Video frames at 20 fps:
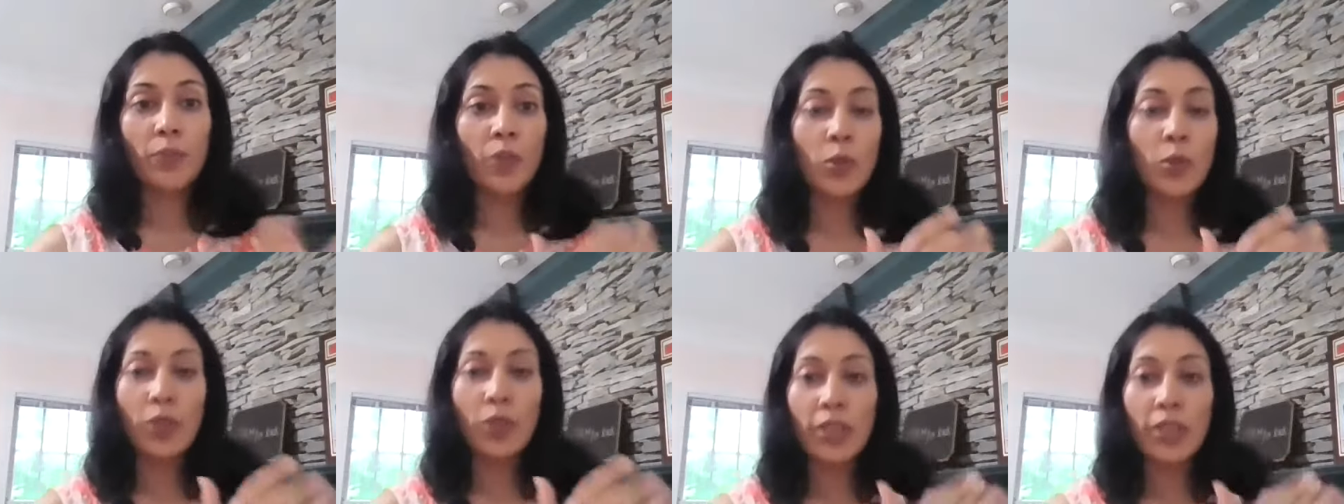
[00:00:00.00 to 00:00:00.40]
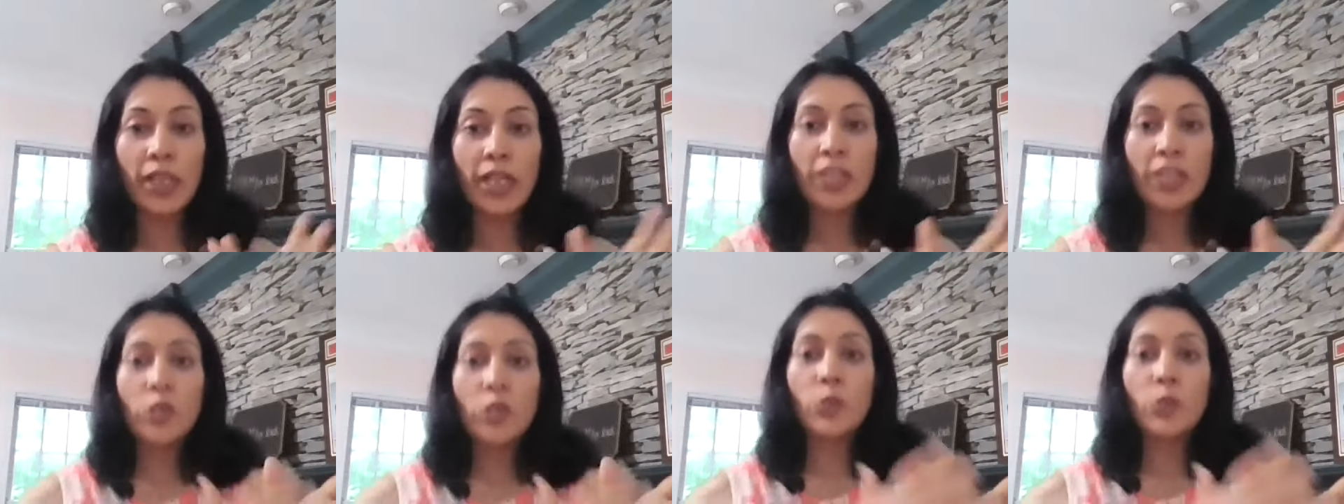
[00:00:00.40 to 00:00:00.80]

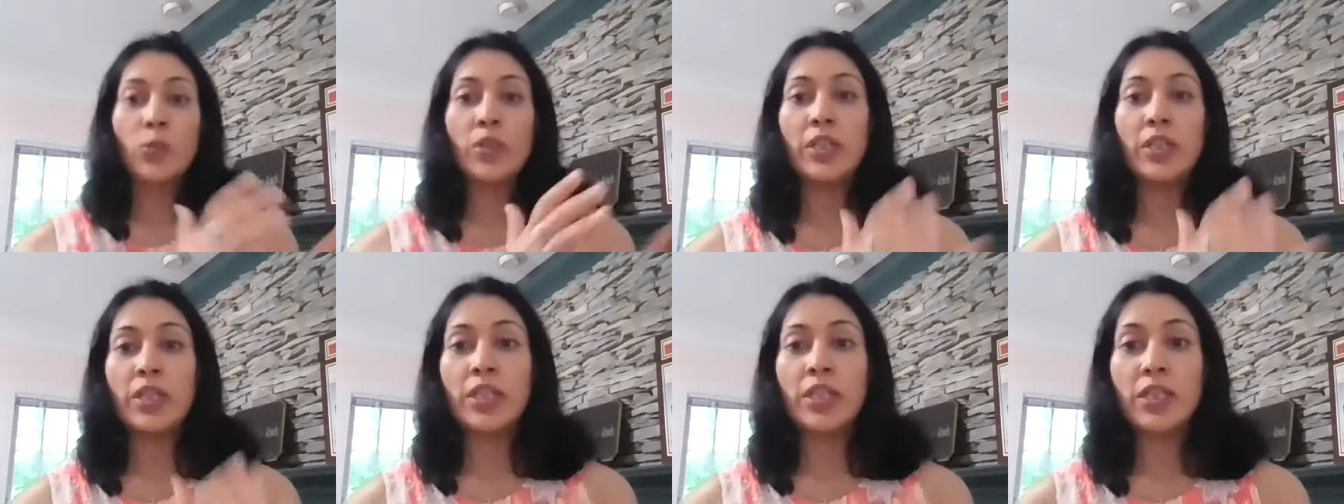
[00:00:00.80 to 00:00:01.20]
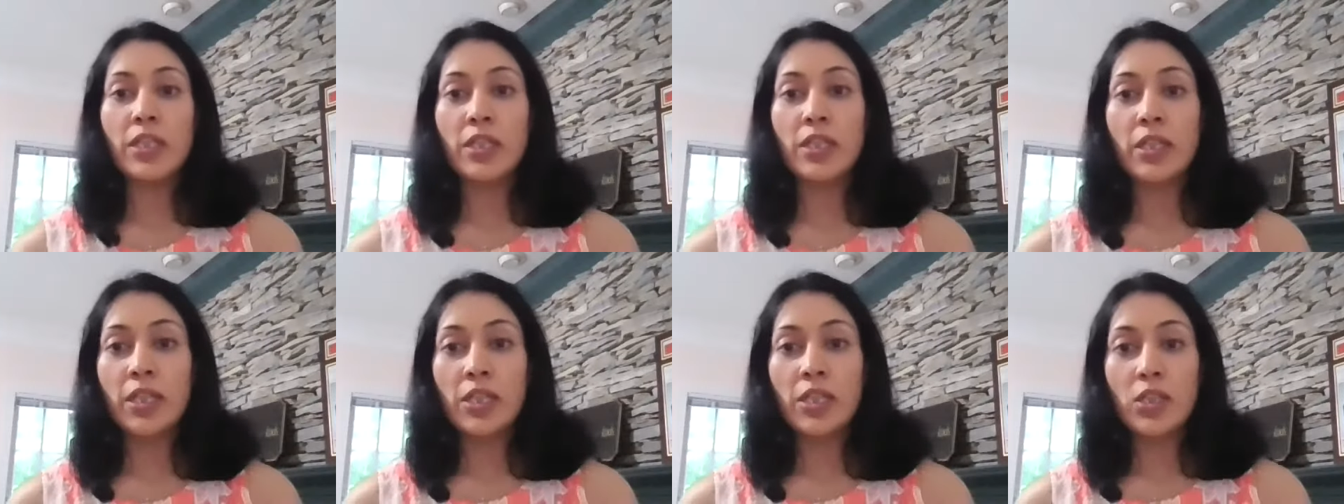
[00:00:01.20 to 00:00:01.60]
engaging with
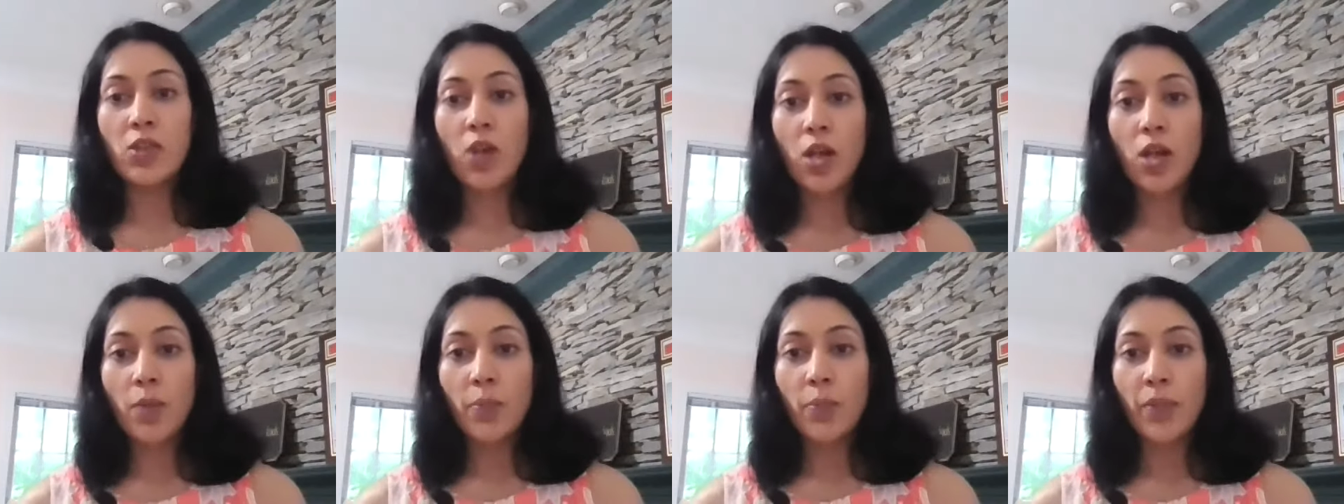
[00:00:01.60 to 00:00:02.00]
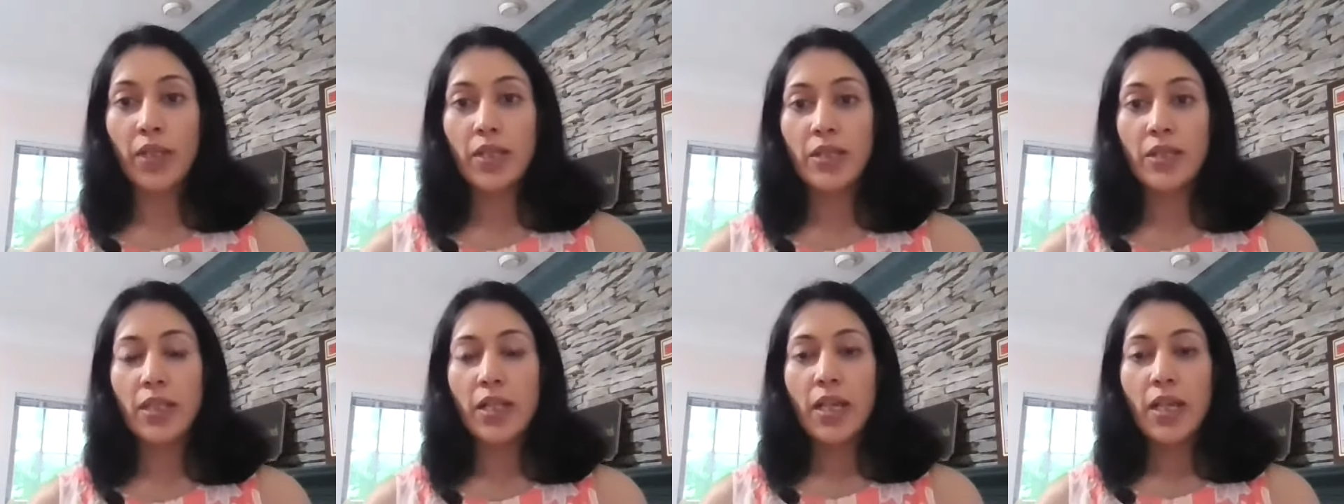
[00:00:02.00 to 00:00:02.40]
these
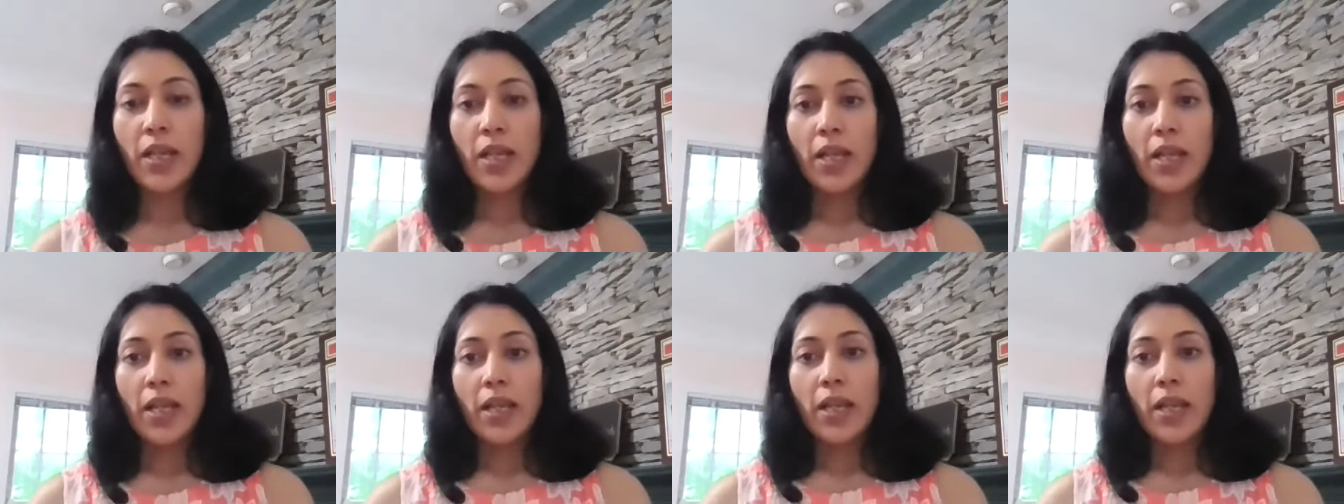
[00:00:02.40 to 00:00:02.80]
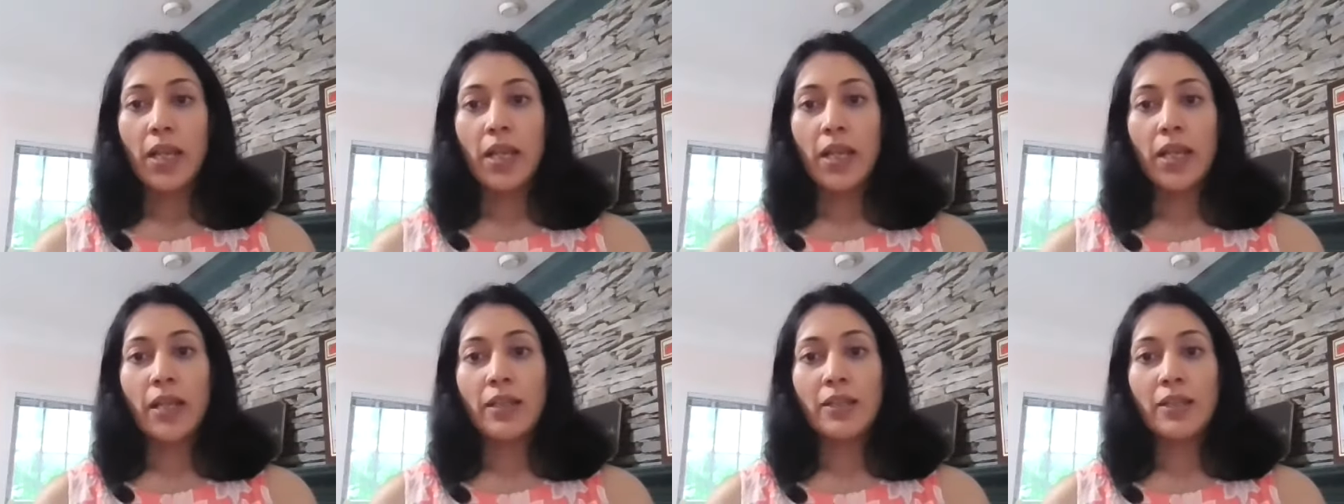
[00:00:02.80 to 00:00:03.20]
topics.
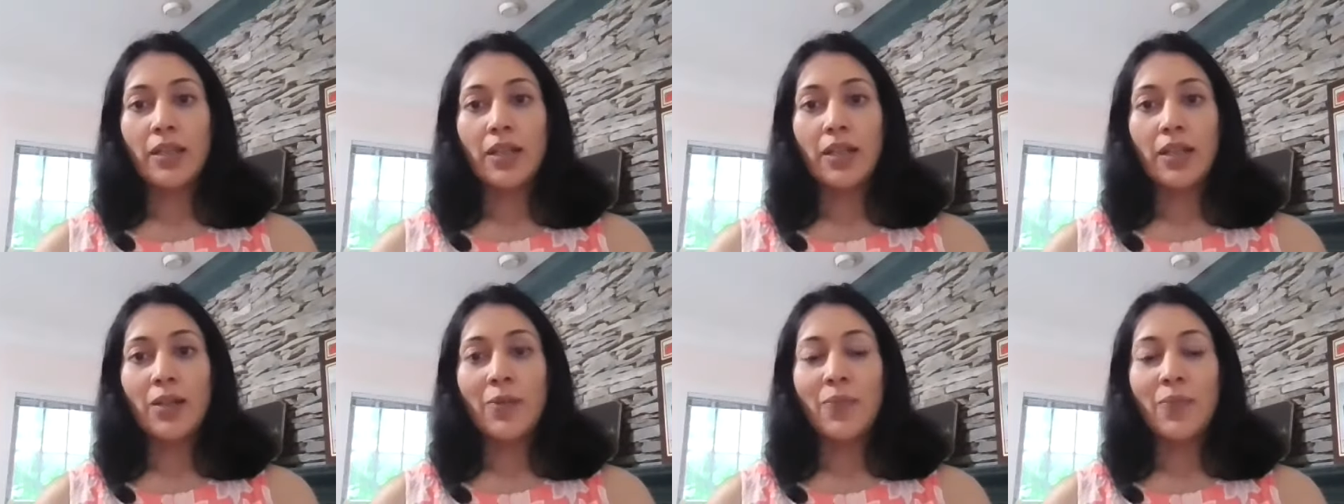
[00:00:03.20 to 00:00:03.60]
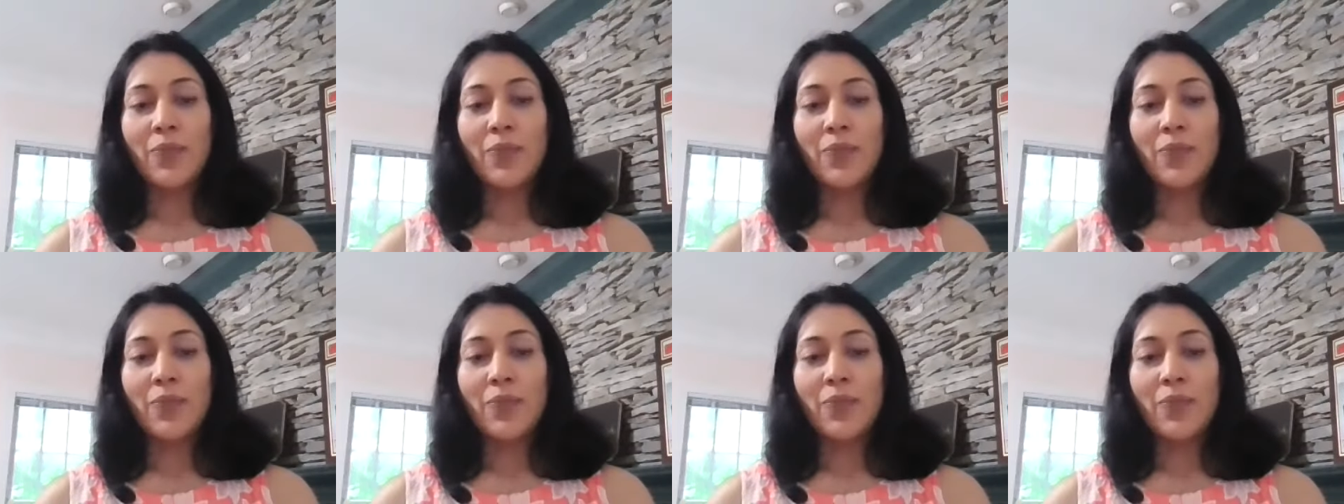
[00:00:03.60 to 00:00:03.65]
And